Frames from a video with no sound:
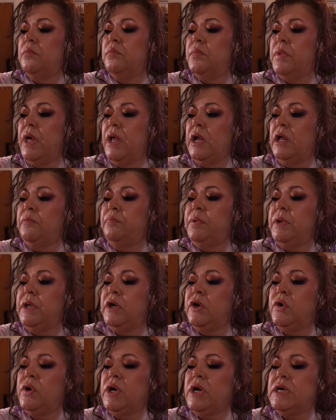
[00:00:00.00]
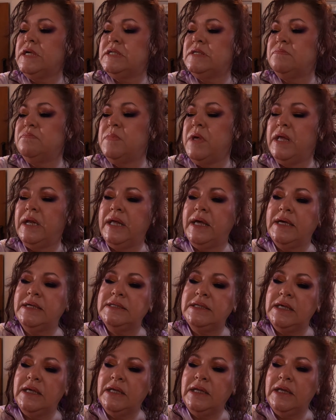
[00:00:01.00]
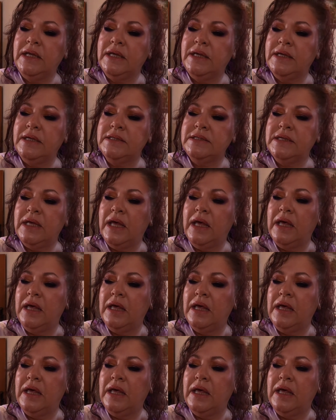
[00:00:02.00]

Bella Pierre Cosmetics. It is